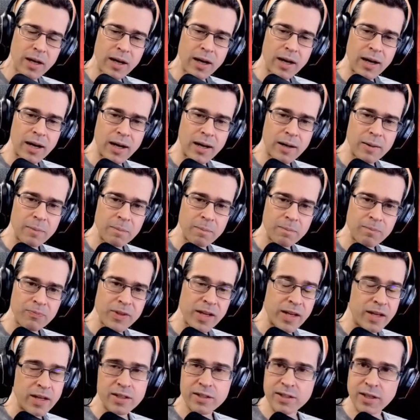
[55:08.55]

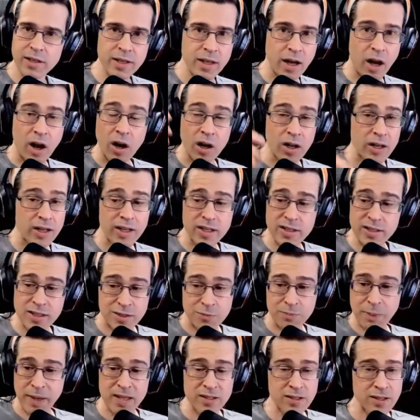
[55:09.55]
All it is
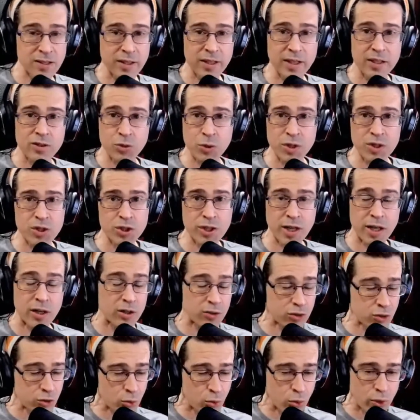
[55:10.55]
basically a Twitch channel
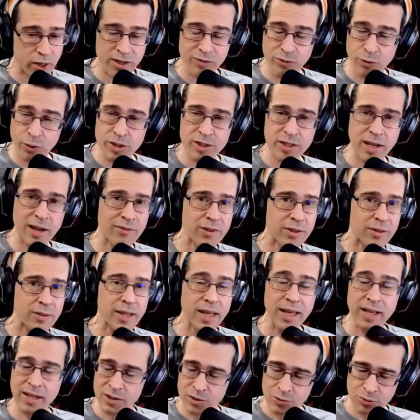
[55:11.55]
24/7.
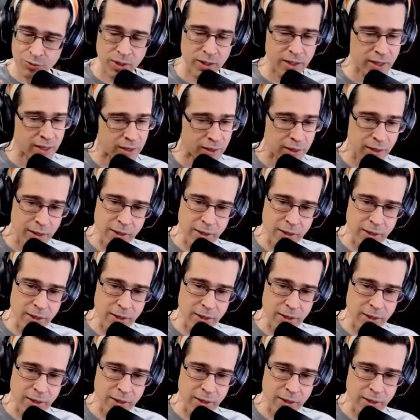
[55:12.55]
It is running.